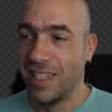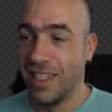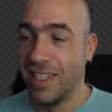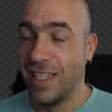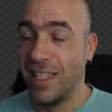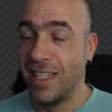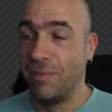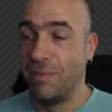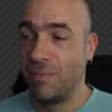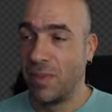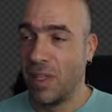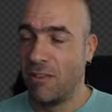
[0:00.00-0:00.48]

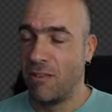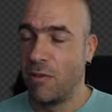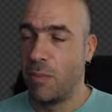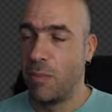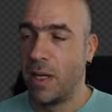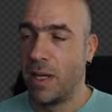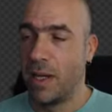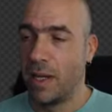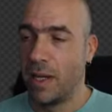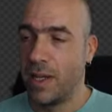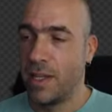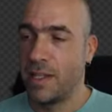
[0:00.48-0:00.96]
Yeah,
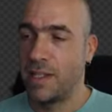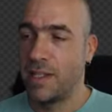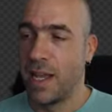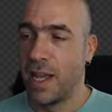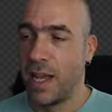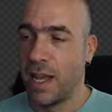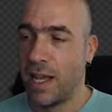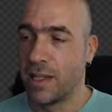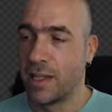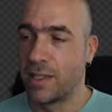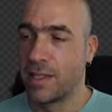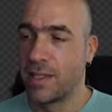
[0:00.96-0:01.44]
everybody needs
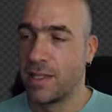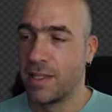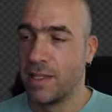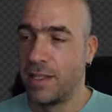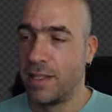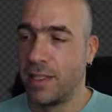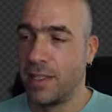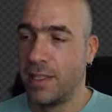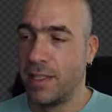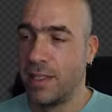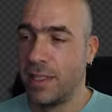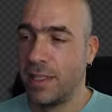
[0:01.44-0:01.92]
hands
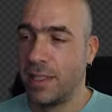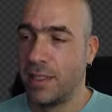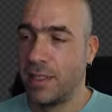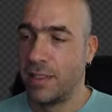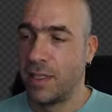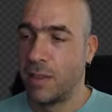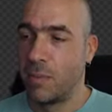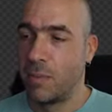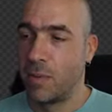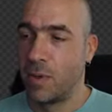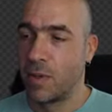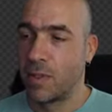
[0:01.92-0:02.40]

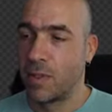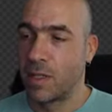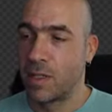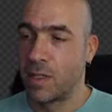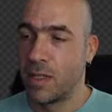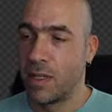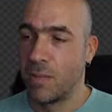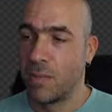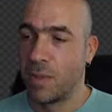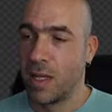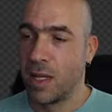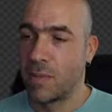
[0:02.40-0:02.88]
on their project
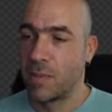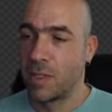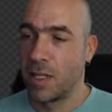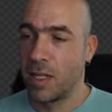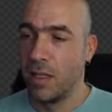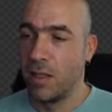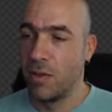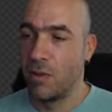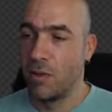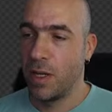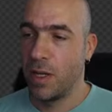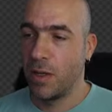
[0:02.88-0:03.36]
sometimes.
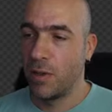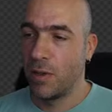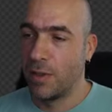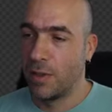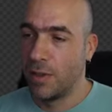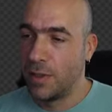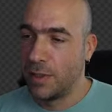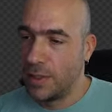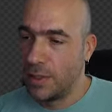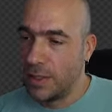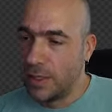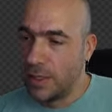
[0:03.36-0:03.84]
Hello, Nico.